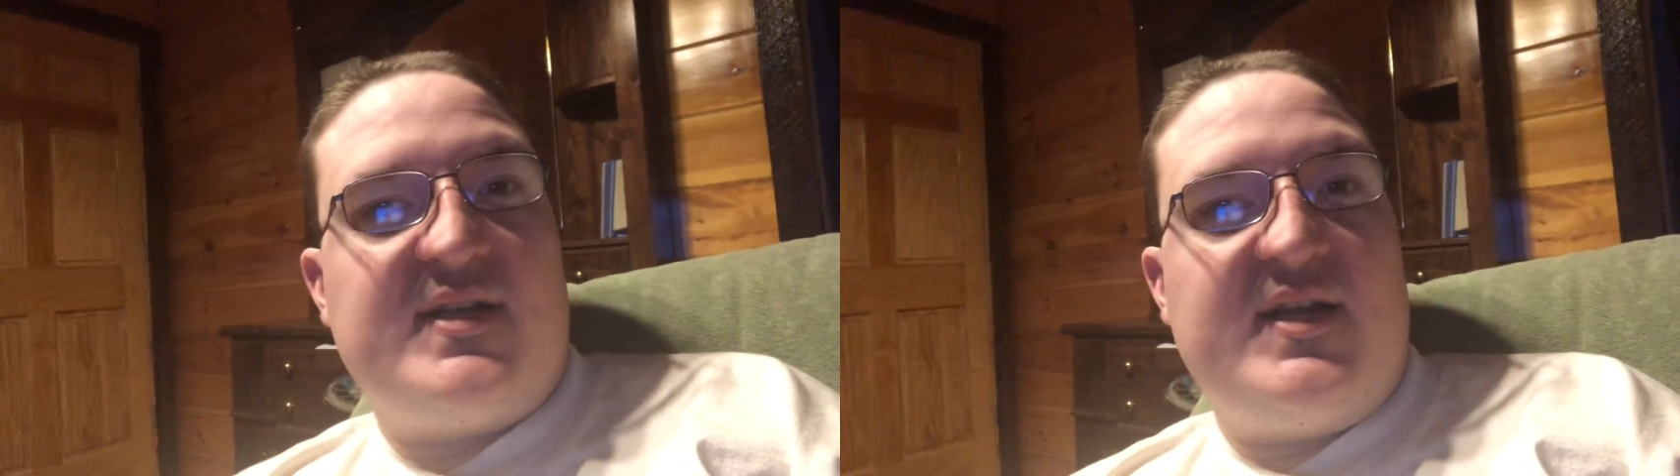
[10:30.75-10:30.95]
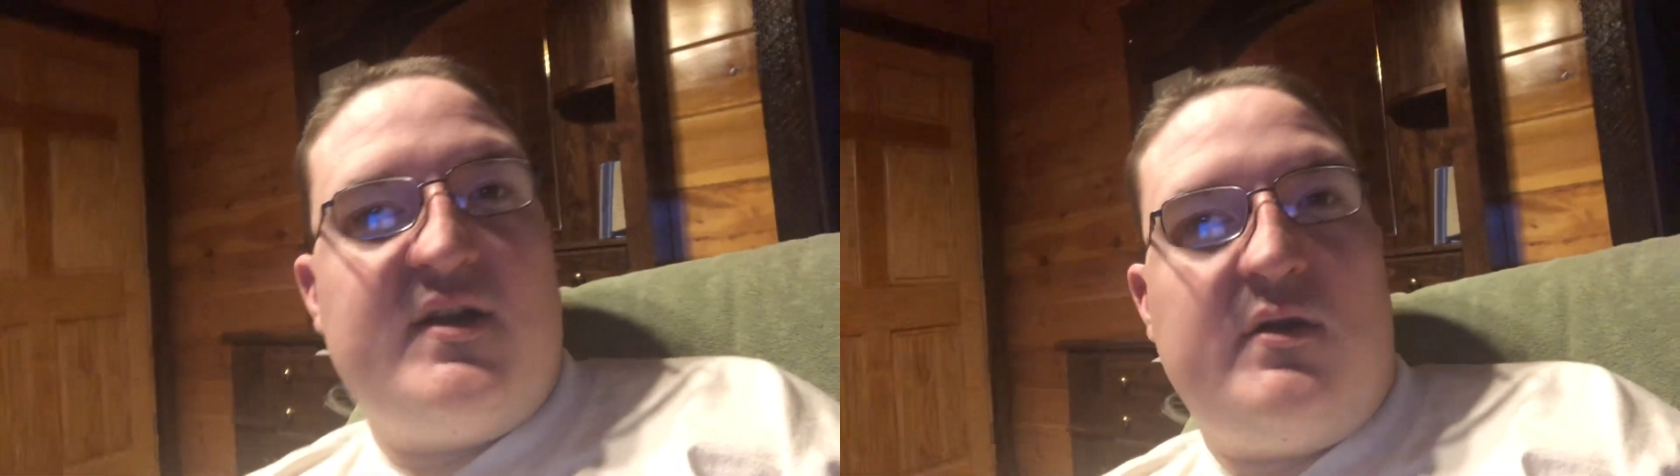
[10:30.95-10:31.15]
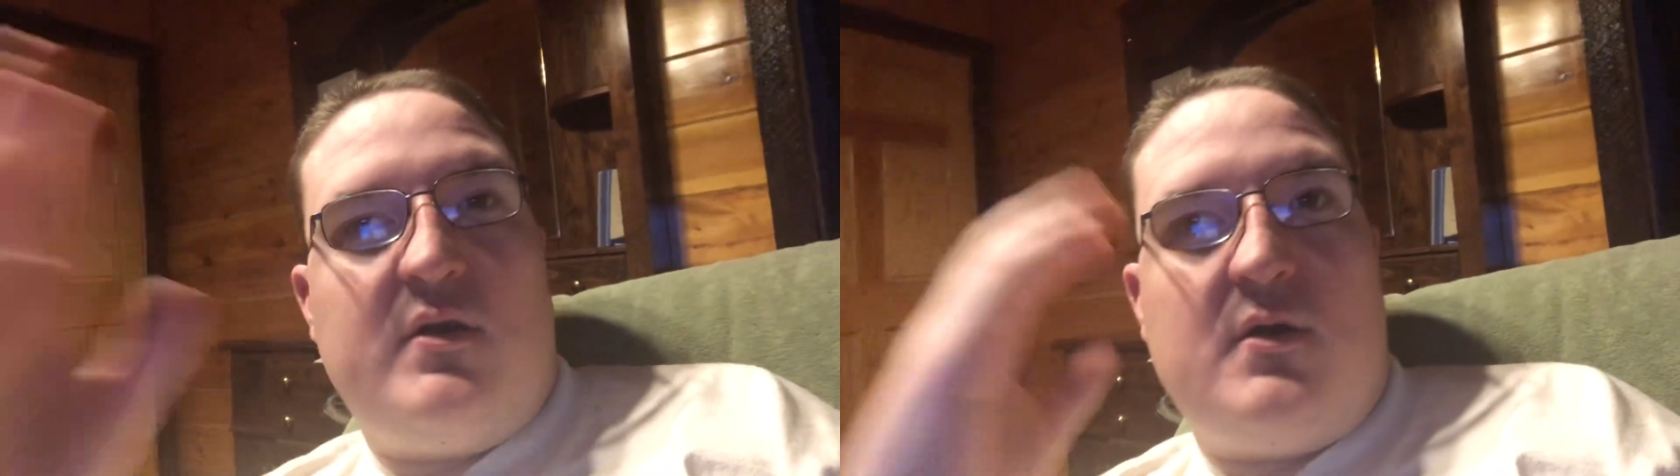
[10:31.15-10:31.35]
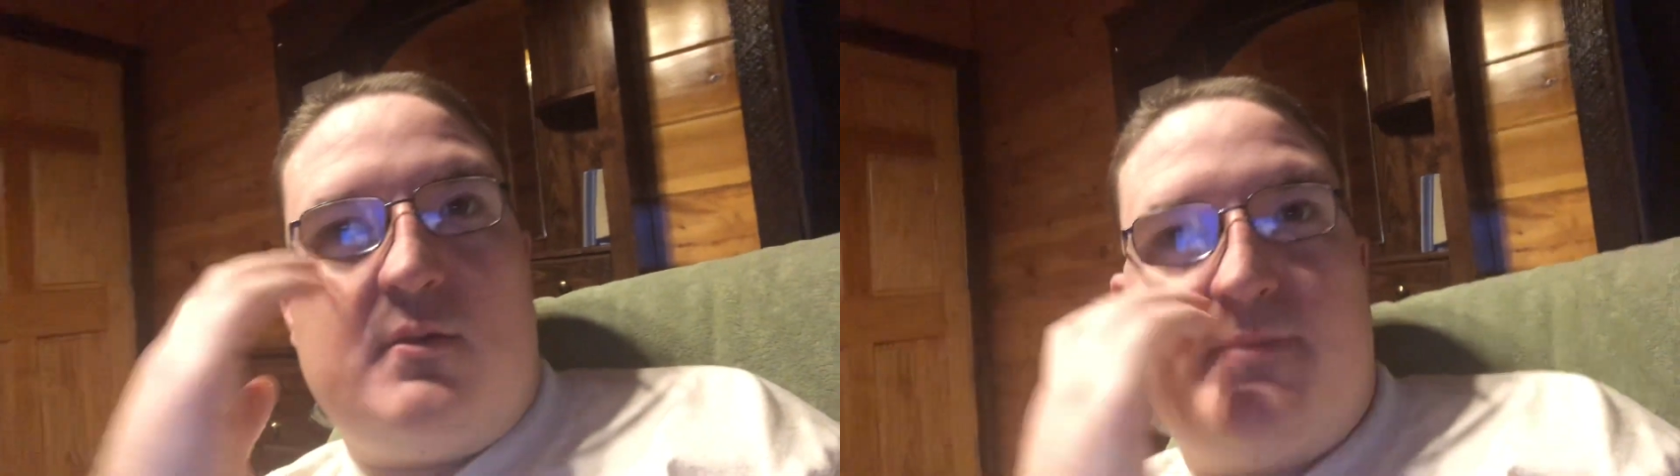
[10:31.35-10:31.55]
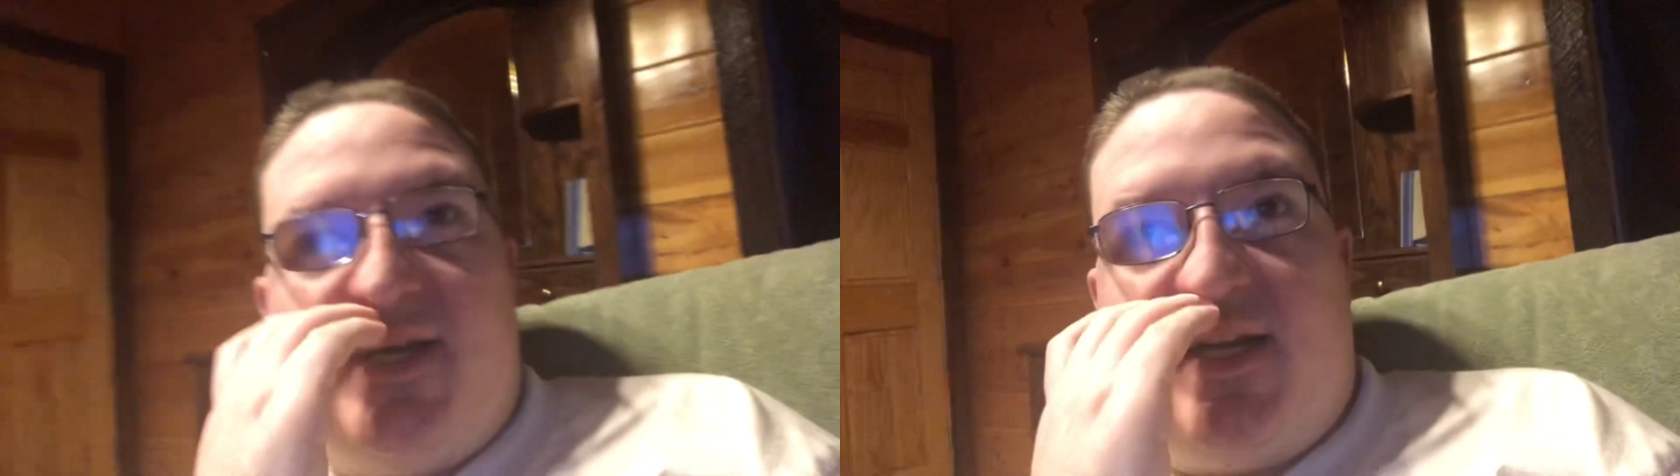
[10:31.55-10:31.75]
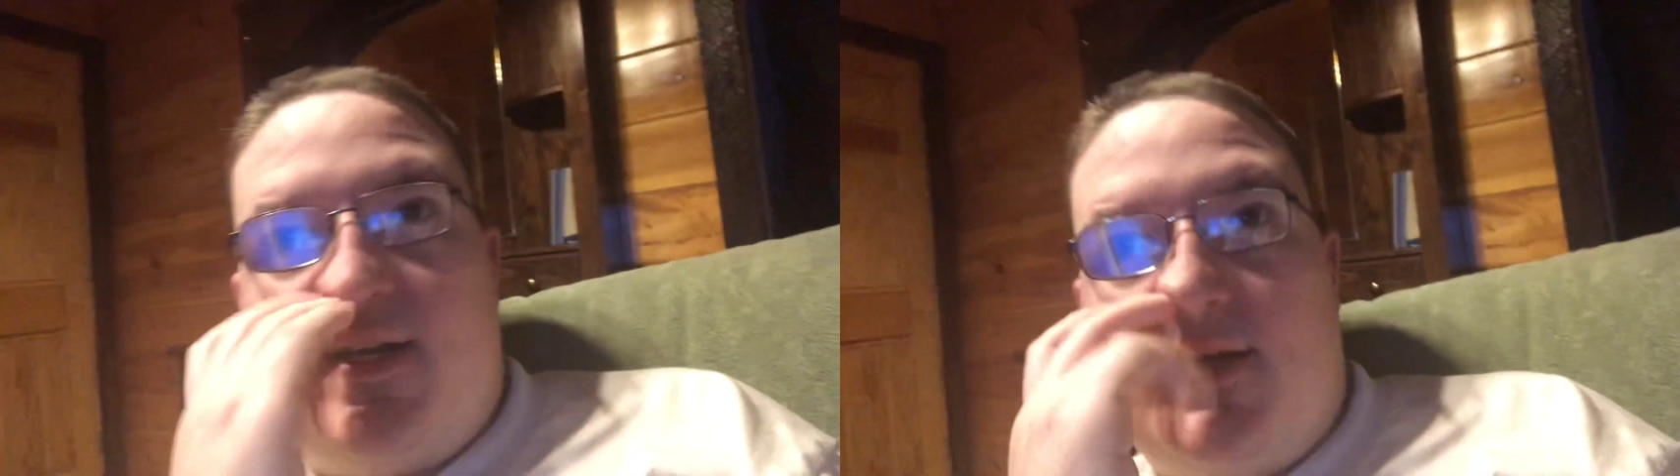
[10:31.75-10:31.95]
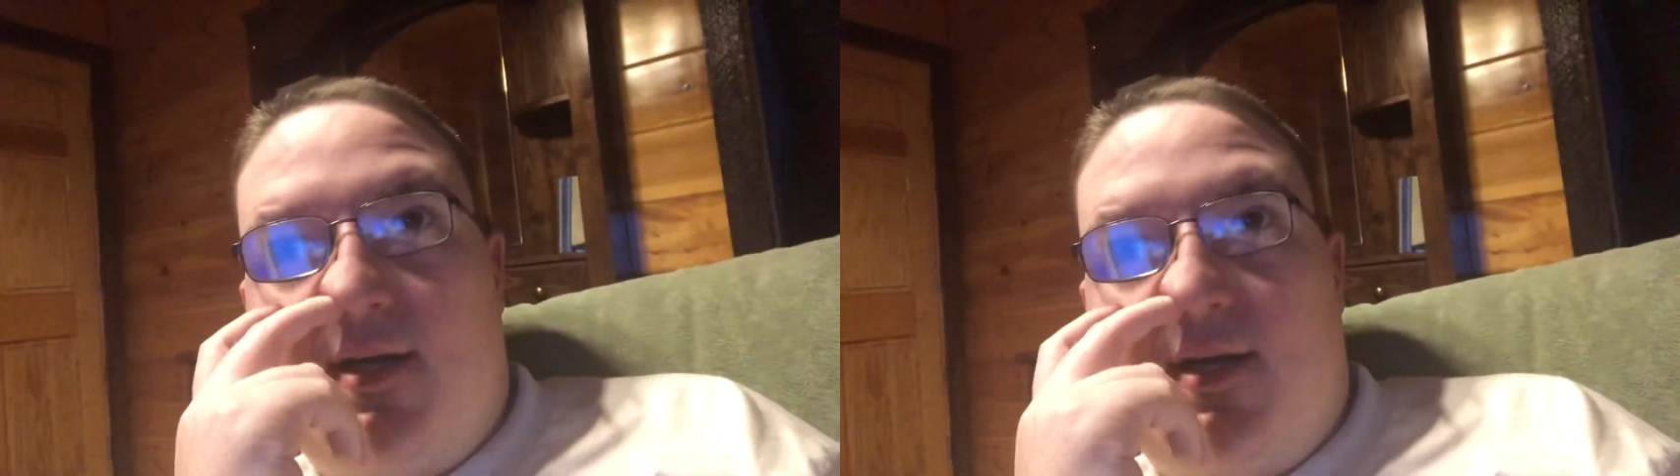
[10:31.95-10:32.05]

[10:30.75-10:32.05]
they are all big,